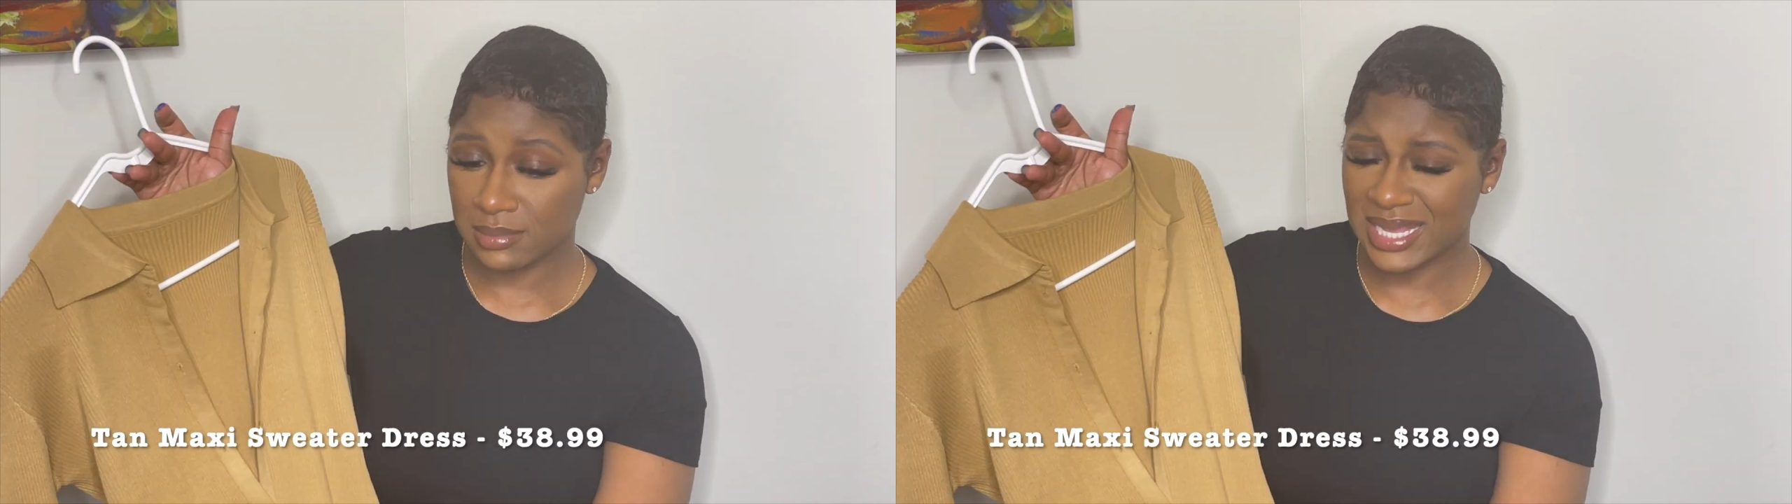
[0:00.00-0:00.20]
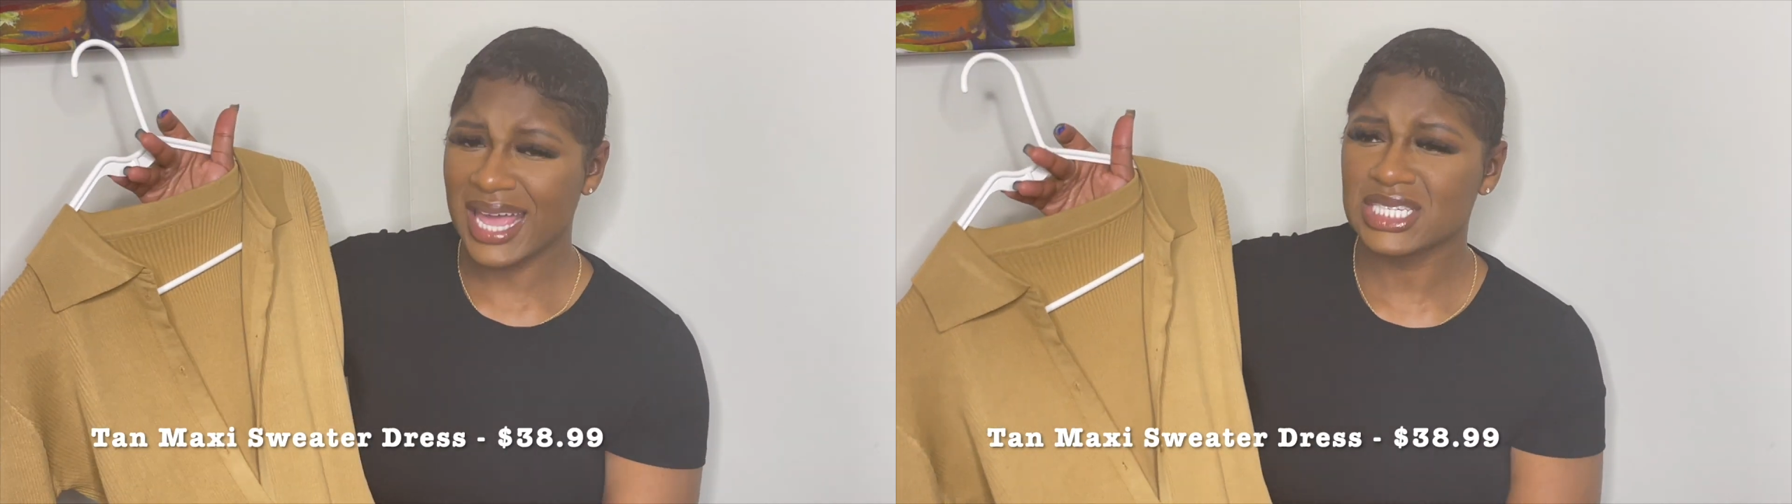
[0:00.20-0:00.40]

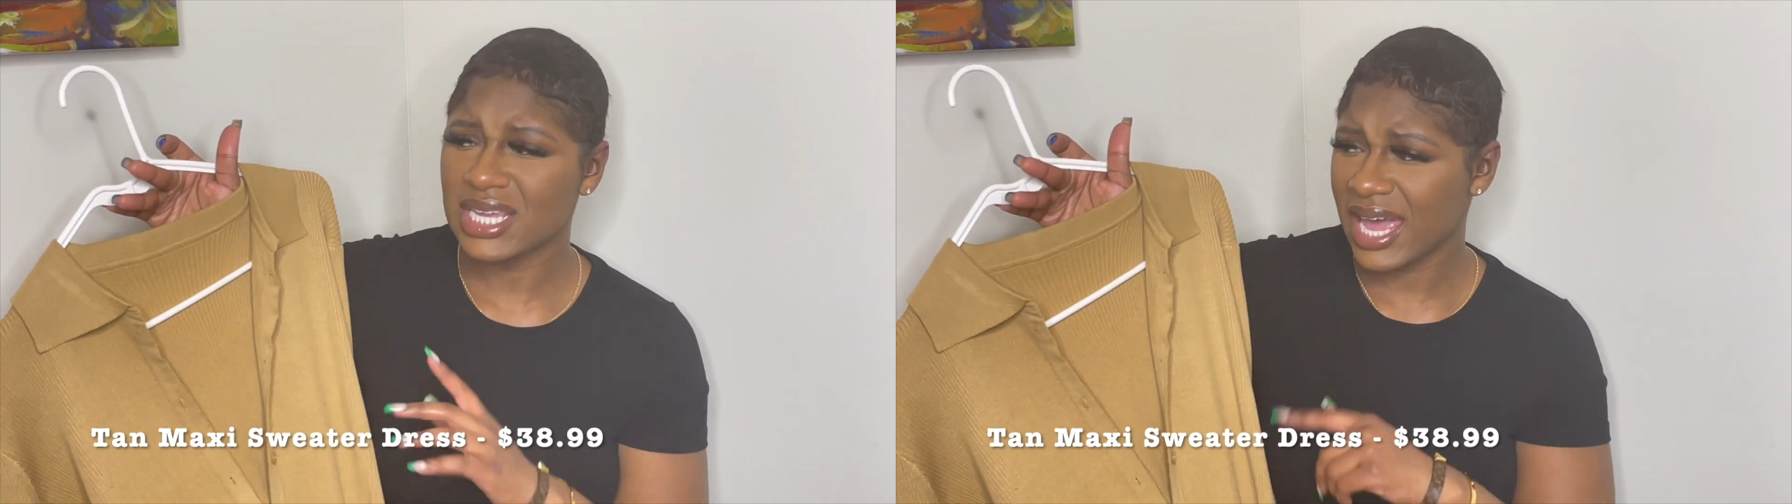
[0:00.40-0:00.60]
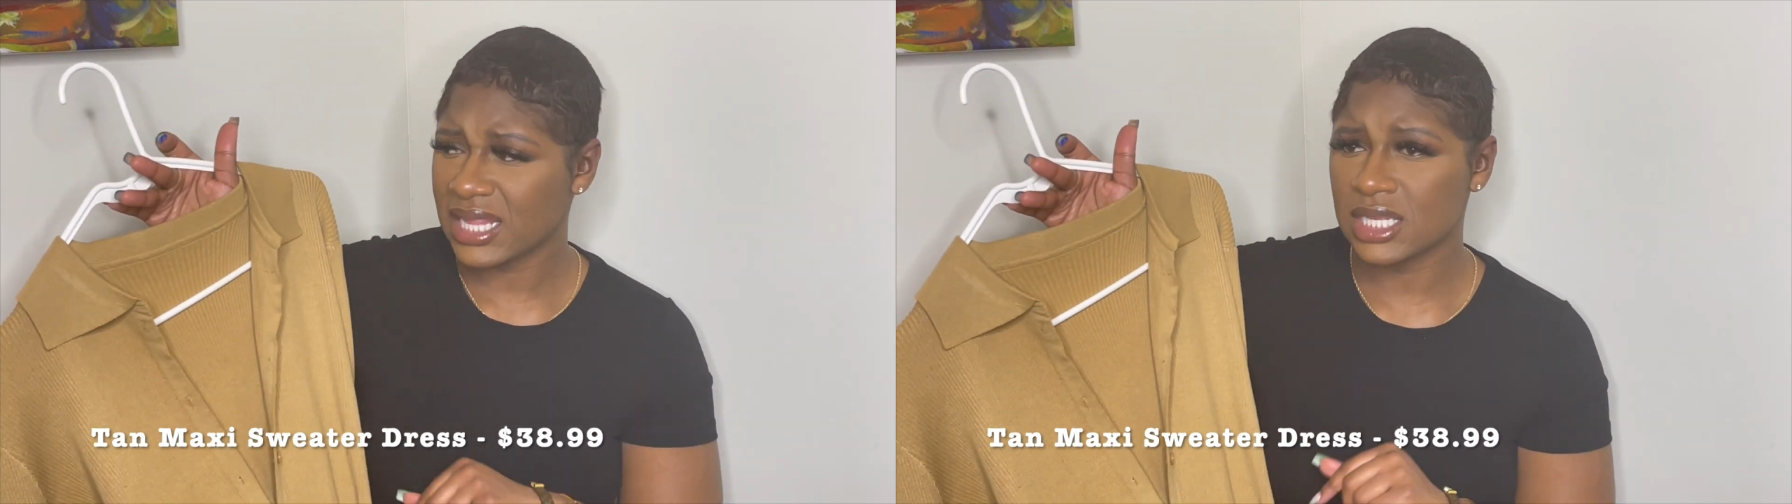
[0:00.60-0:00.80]
I actually
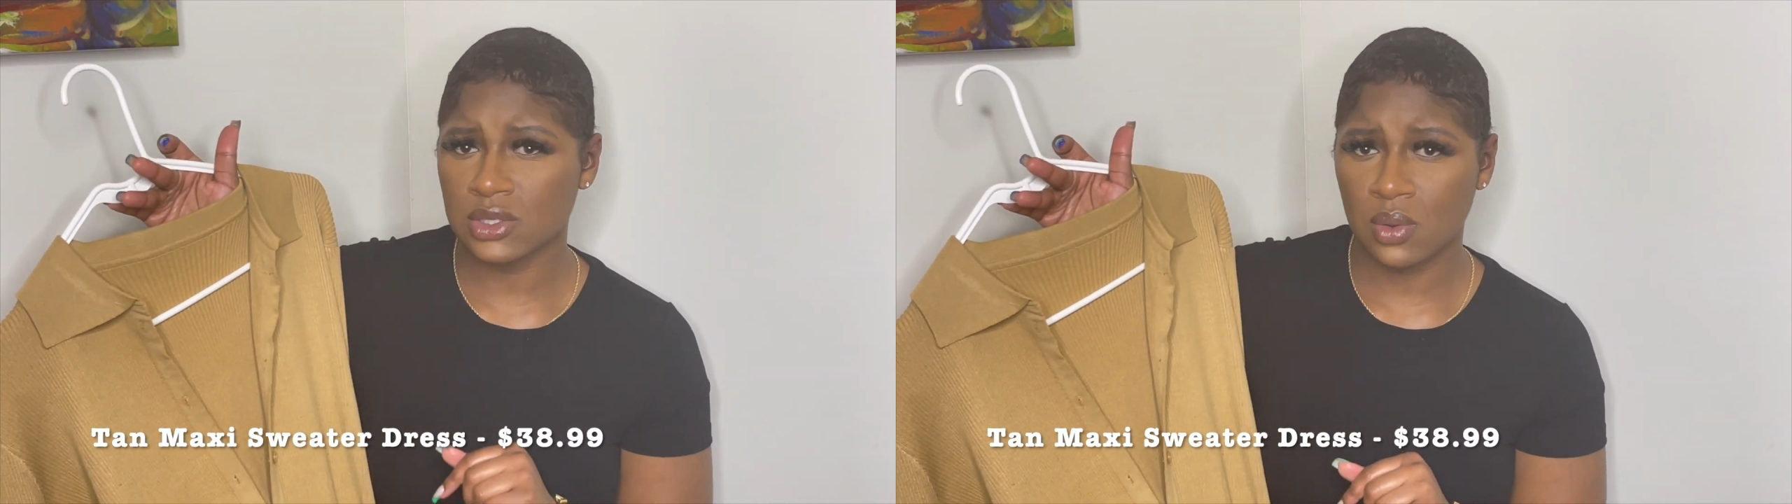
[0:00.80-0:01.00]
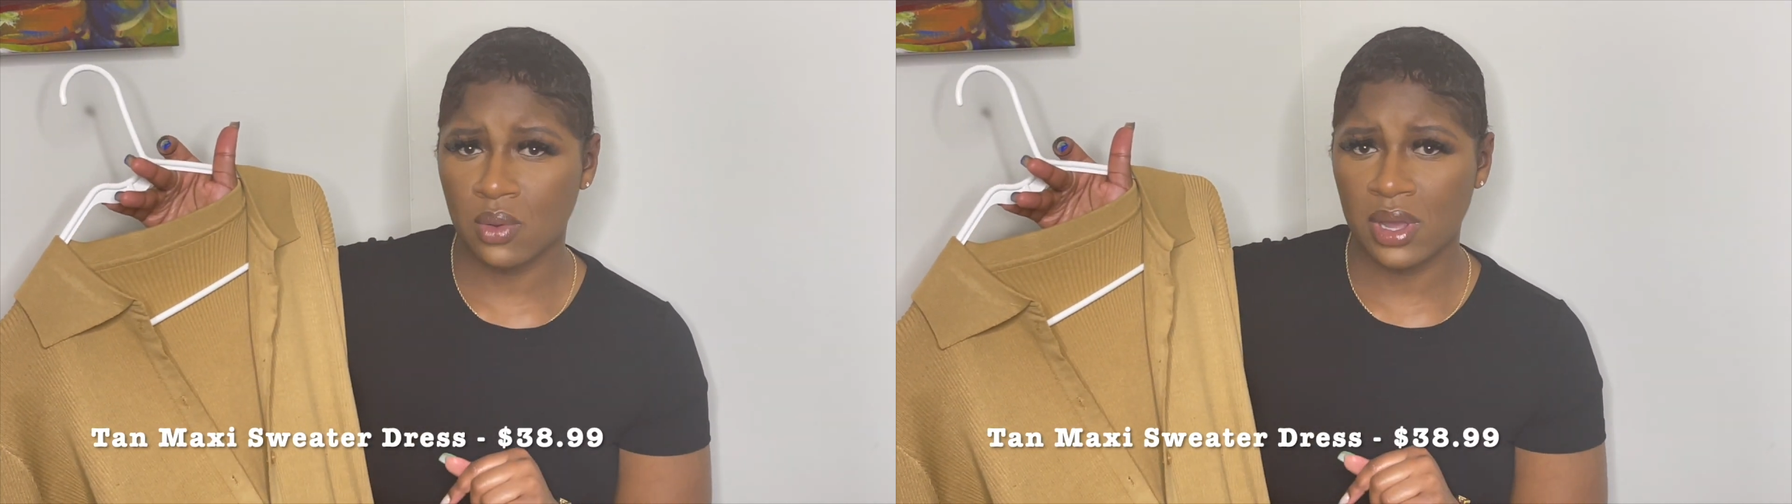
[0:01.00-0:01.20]
had this
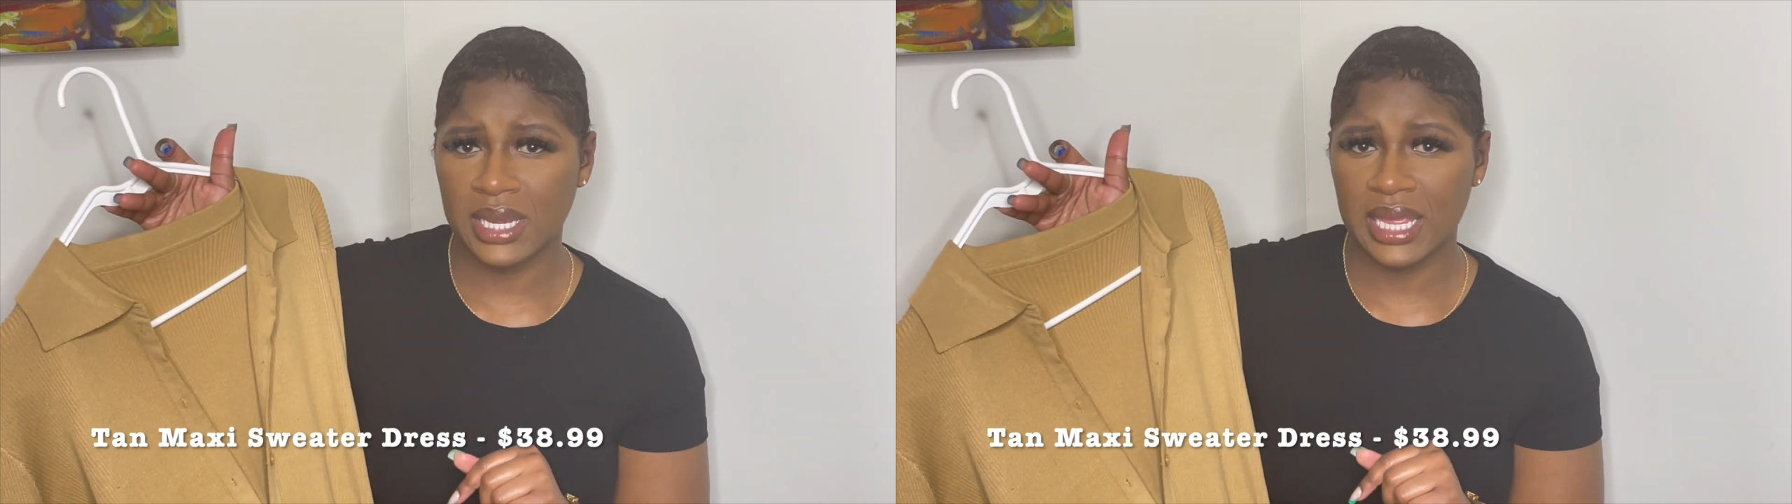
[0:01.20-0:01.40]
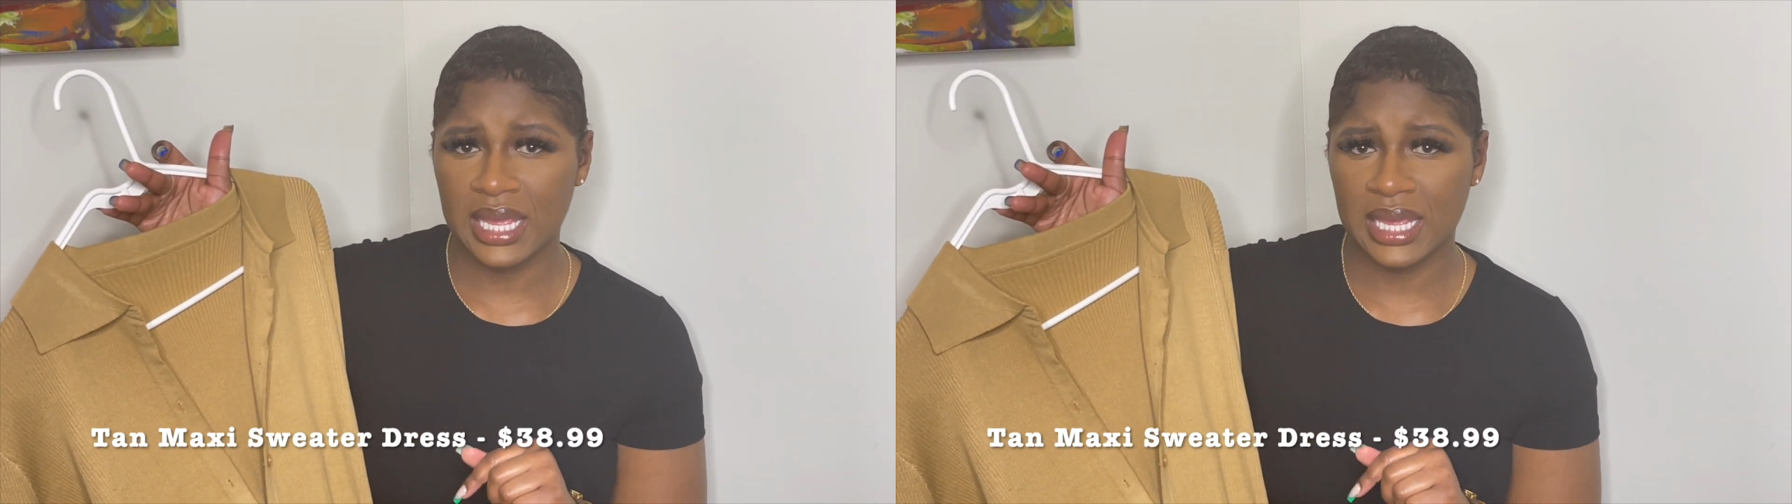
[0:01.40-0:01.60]
on
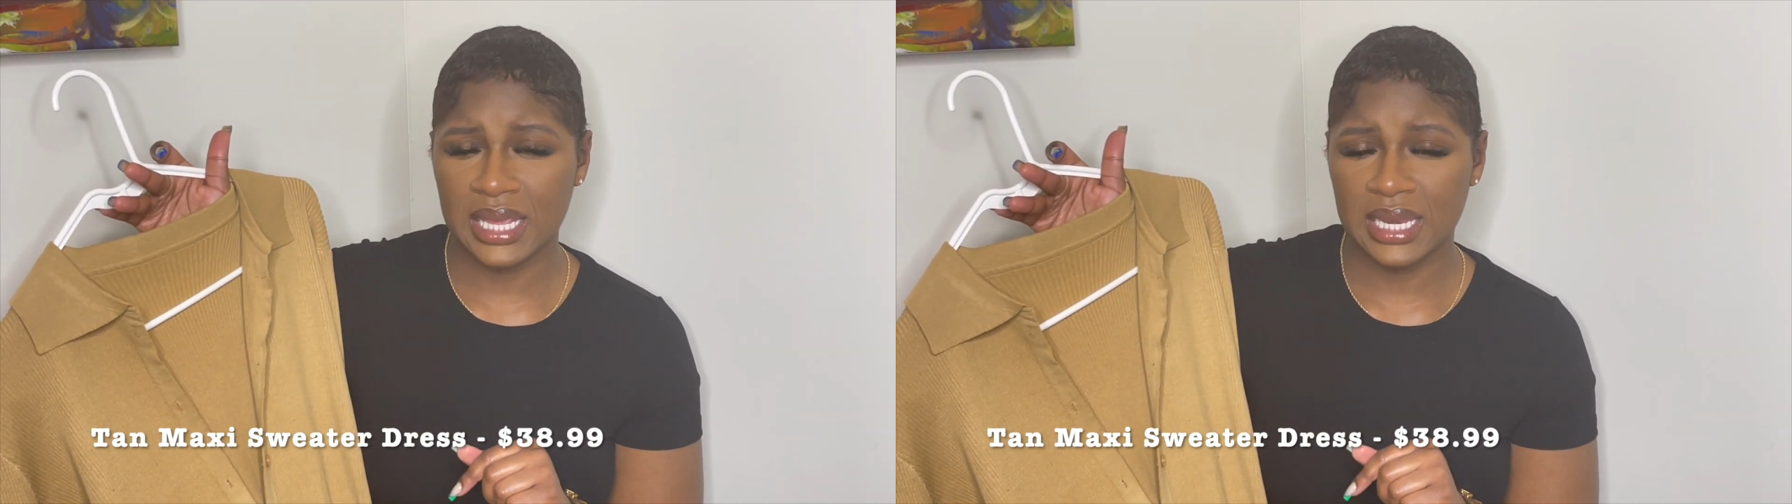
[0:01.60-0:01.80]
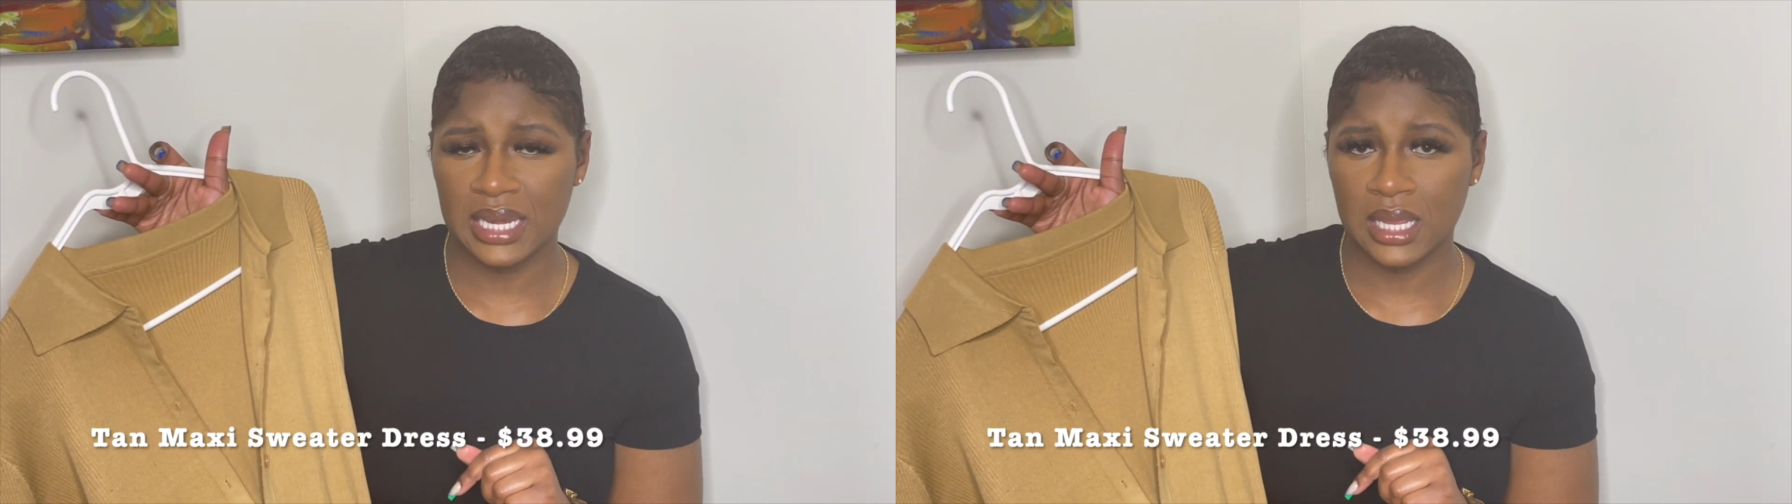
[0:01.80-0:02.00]

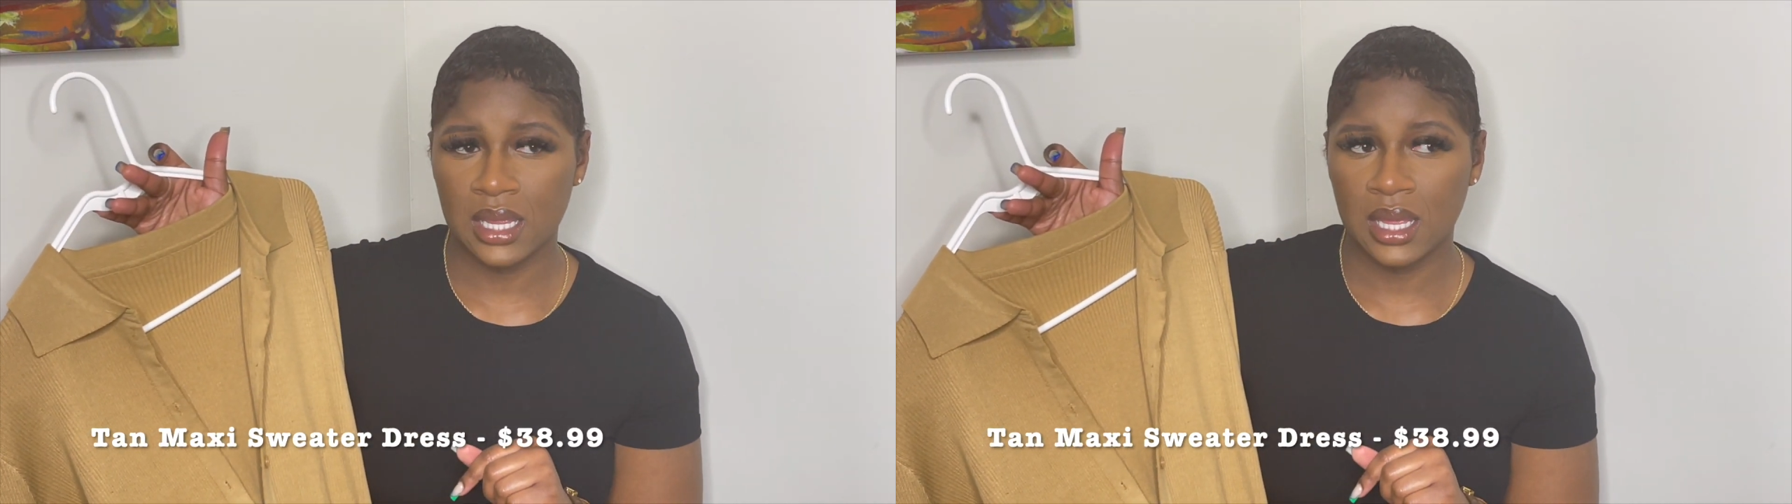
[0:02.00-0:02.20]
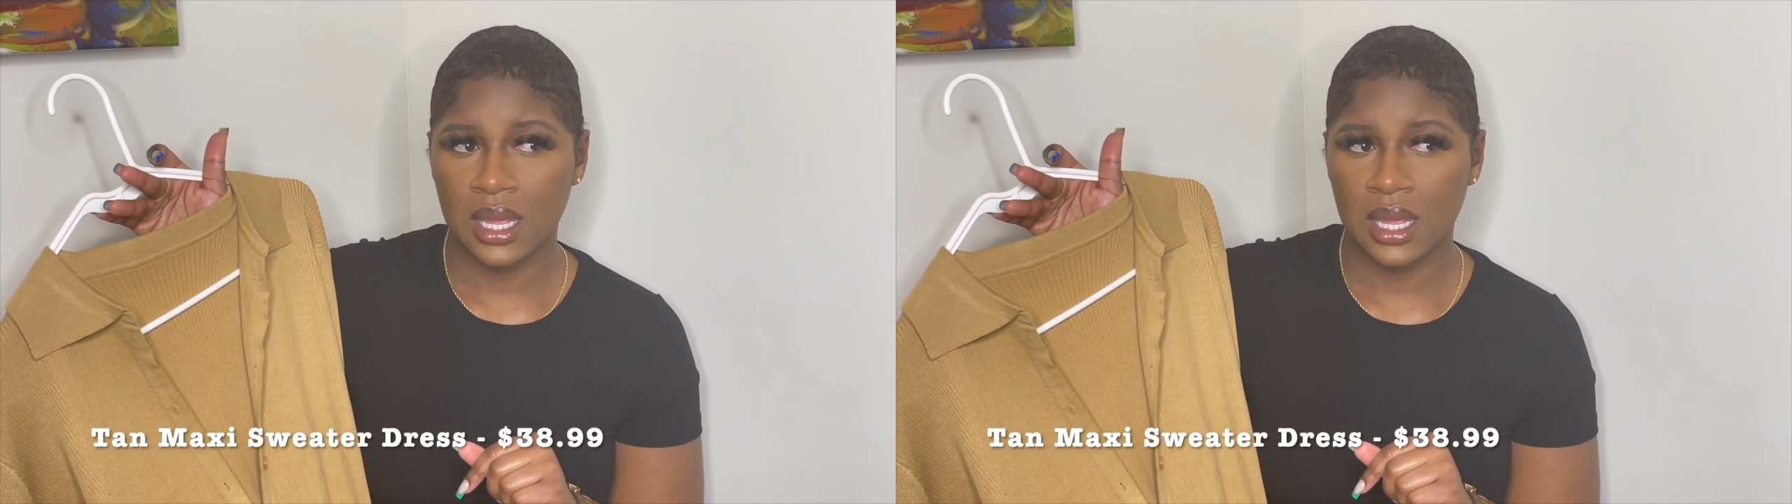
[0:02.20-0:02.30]
in